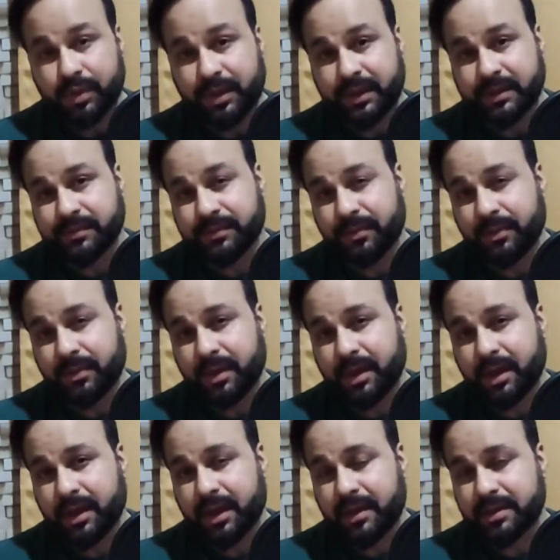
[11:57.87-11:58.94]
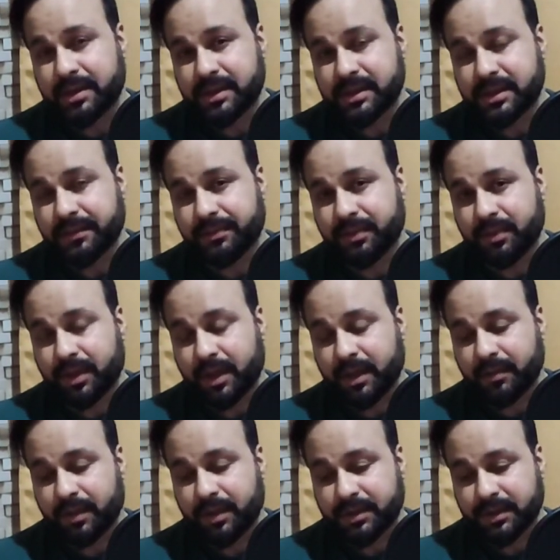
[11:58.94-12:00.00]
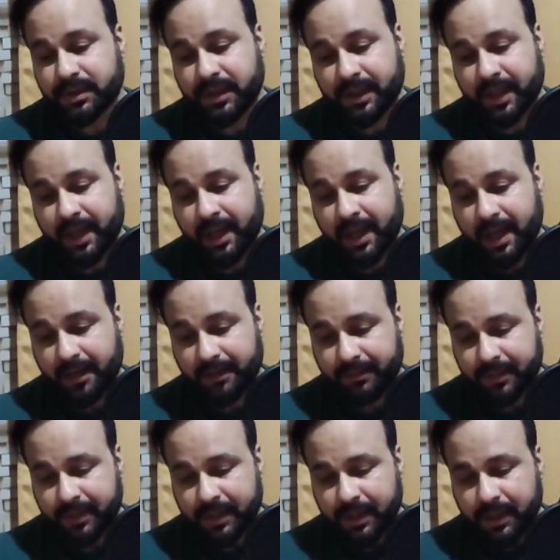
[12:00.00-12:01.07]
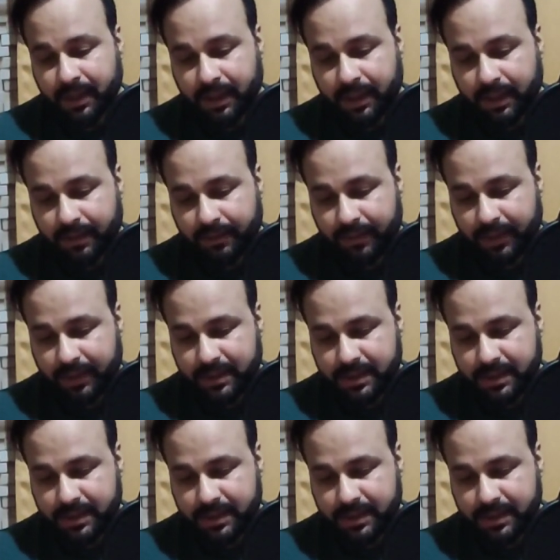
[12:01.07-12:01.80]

4 gig and 64 gig version that I have. We can see